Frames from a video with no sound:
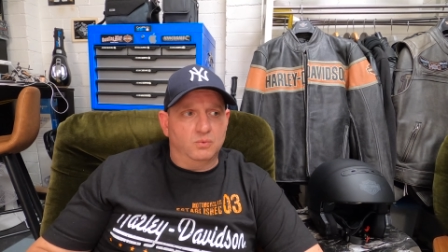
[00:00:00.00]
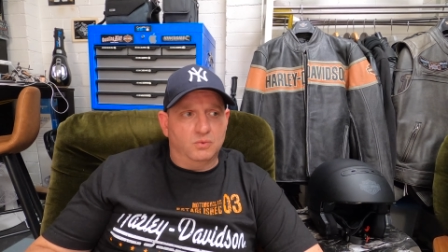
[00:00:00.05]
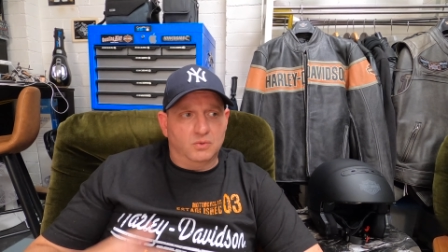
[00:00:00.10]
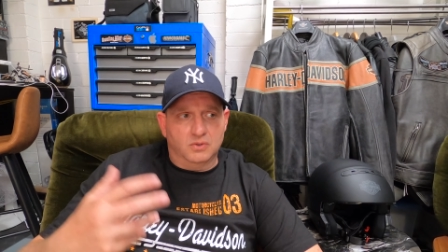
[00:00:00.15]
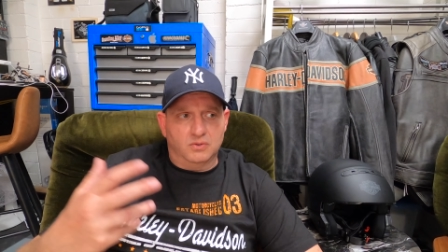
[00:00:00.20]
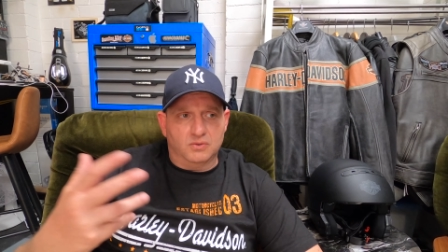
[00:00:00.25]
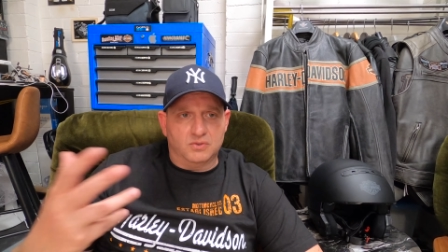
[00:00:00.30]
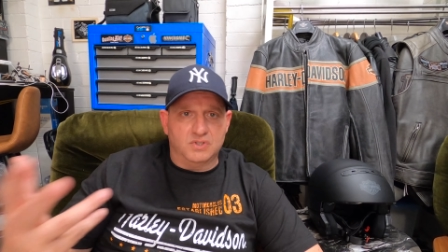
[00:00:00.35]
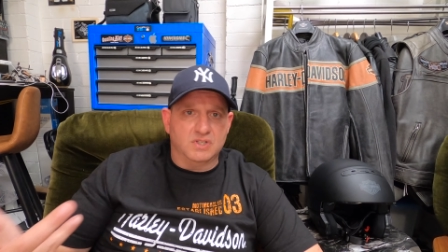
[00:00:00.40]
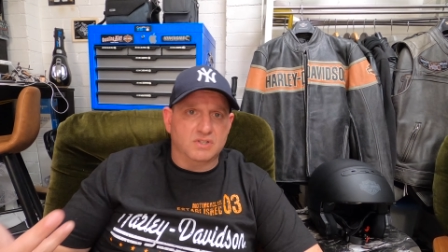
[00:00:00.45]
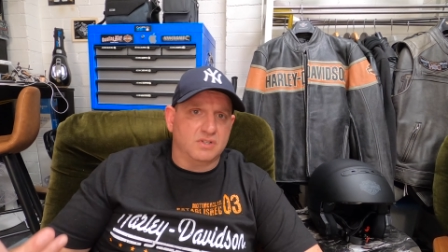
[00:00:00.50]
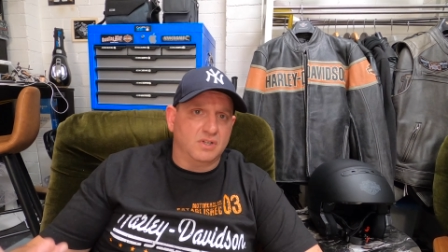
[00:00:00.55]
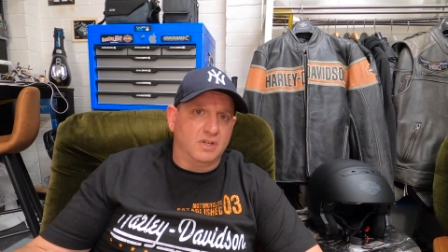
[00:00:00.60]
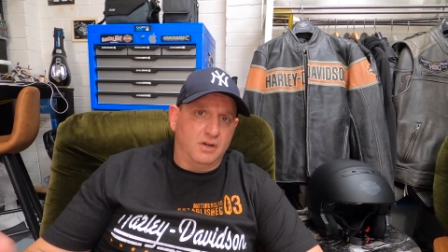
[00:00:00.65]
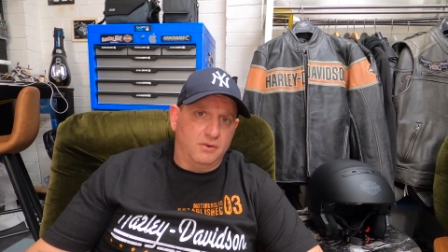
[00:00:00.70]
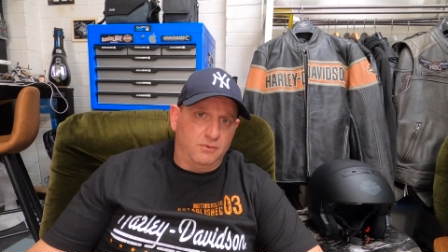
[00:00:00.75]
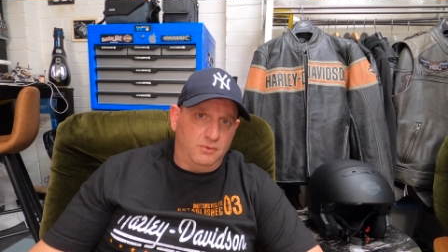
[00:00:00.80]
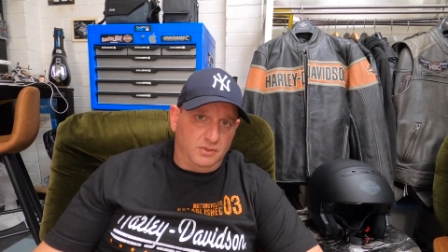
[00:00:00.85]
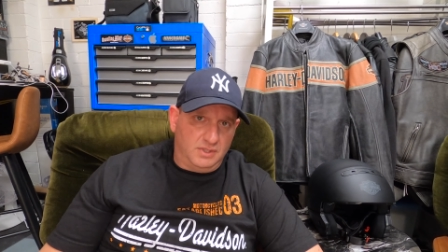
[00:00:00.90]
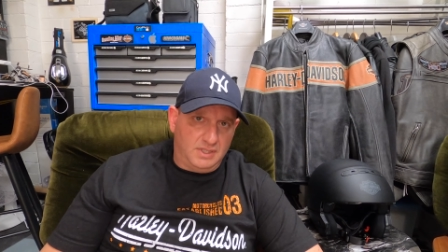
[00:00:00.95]
the
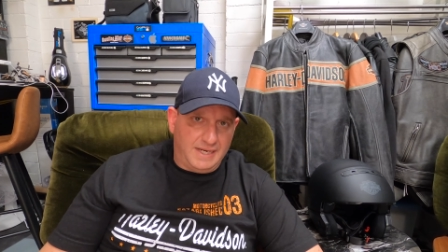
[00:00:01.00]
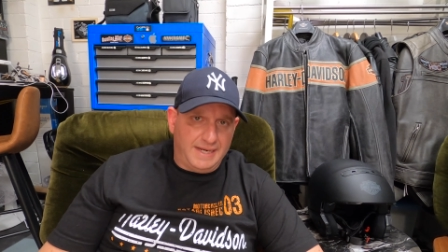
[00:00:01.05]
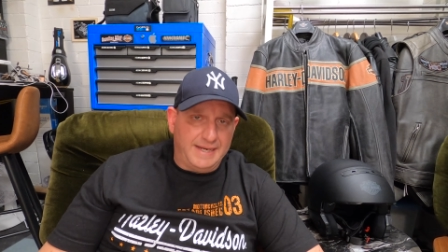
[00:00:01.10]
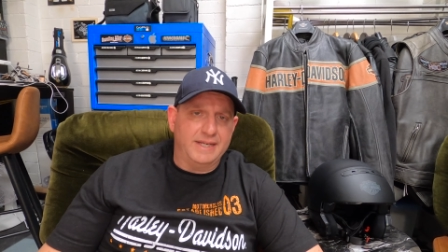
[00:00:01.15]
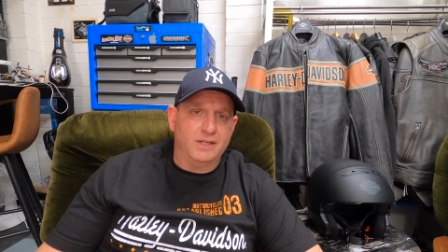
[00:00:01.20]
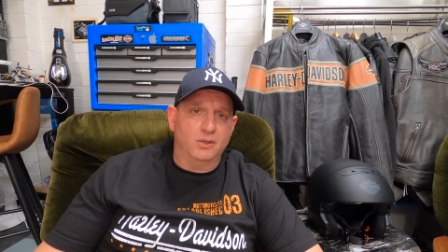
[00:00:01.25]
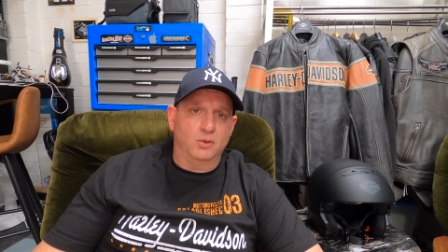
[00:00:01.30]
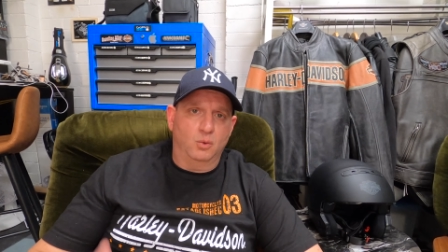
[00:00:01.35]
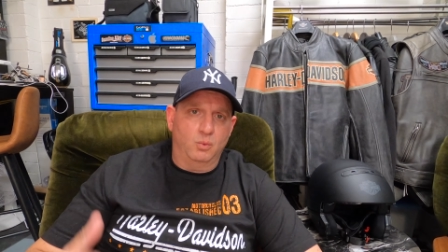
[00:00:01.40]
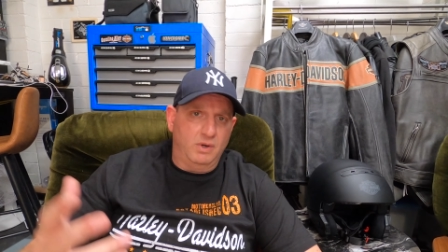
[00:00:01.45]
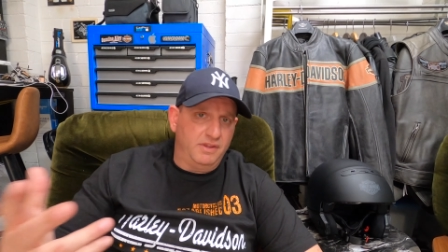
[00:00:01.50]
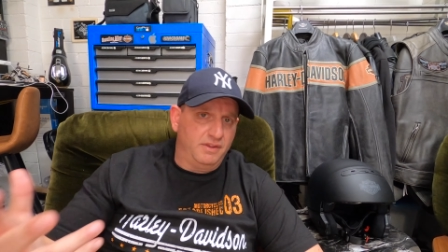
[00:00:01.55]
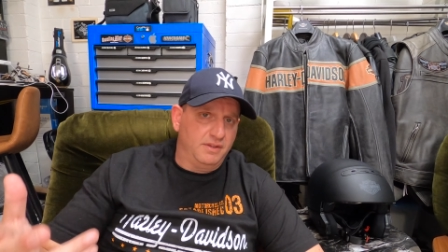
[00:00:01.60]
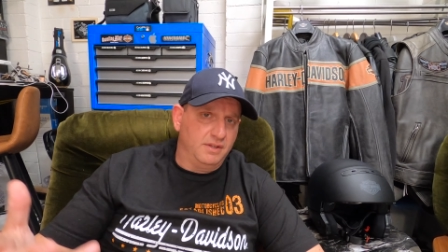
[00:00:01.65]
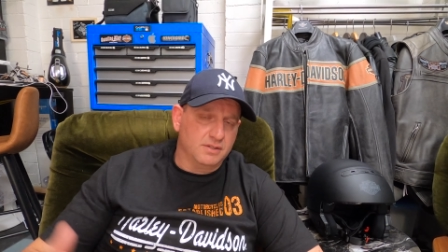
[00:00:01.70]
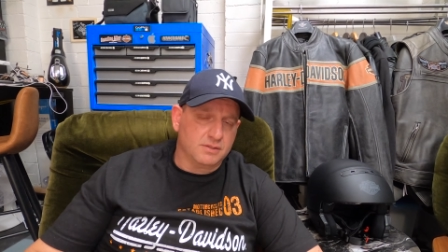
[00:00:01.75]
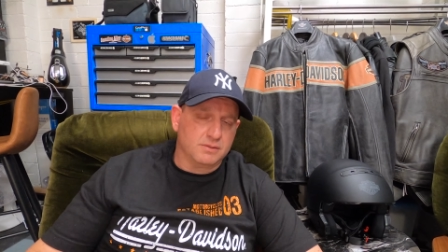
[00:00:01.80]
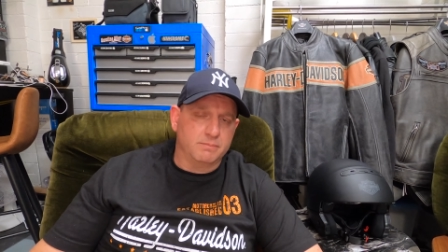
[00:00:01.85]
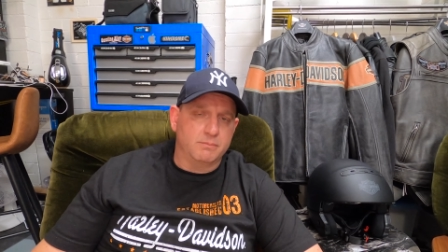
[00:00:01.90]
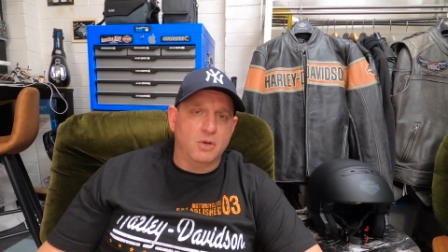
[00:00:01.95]
1600K or
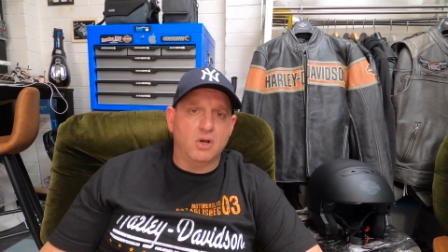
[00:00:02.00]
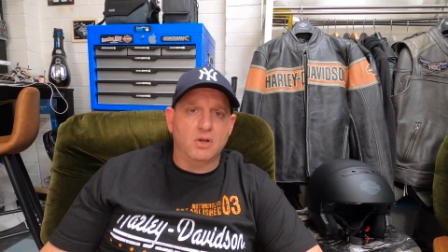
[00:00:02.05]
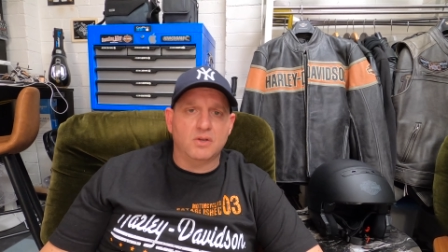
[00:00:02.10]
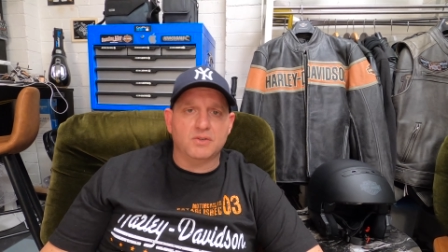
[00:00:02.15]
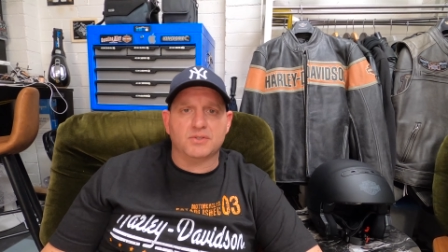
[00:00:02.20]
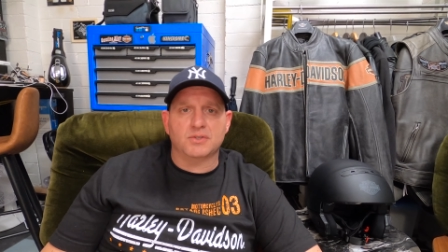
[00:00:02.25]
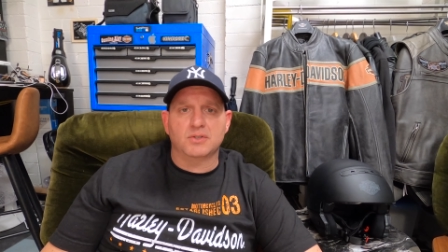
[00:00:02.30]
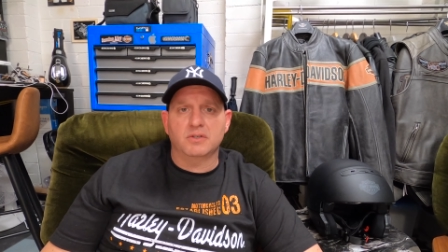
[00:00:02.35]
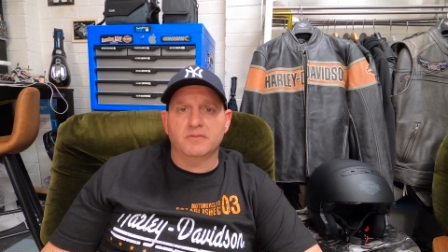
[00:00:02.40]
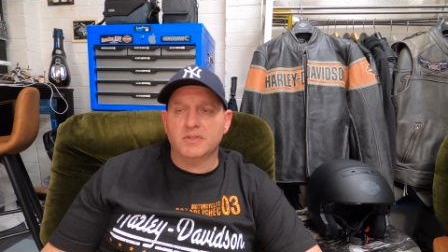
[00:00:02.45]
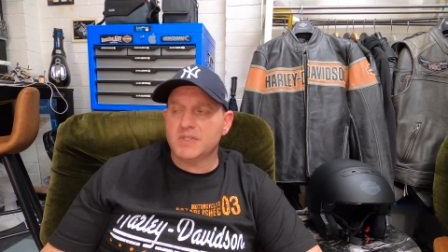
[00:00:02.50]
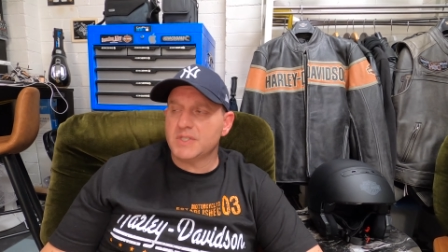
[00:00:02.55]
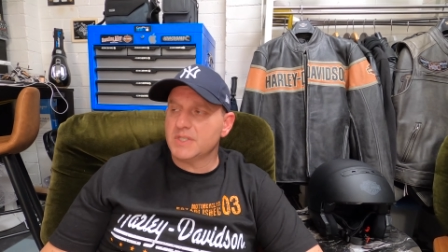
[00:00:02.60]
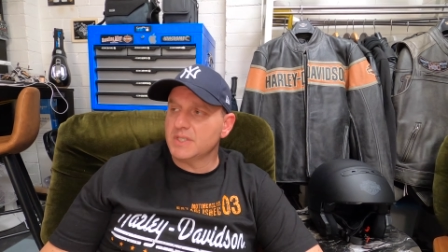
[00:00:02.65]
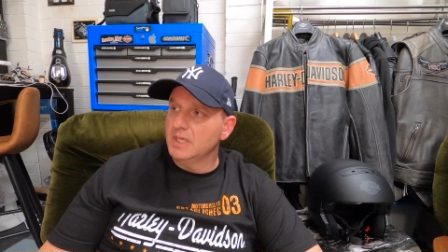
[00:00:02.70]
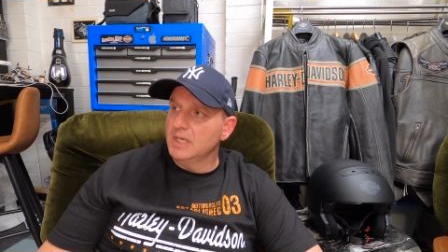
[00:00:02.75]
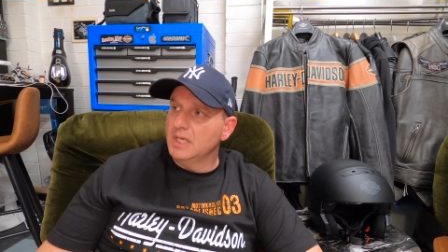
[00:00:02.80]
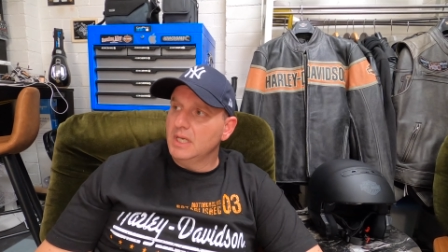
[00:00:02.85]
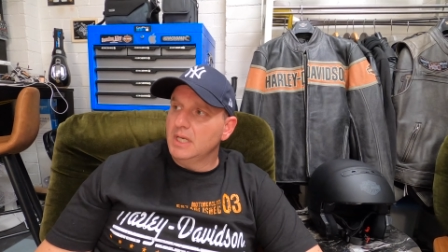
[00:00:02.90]
1000 mile service.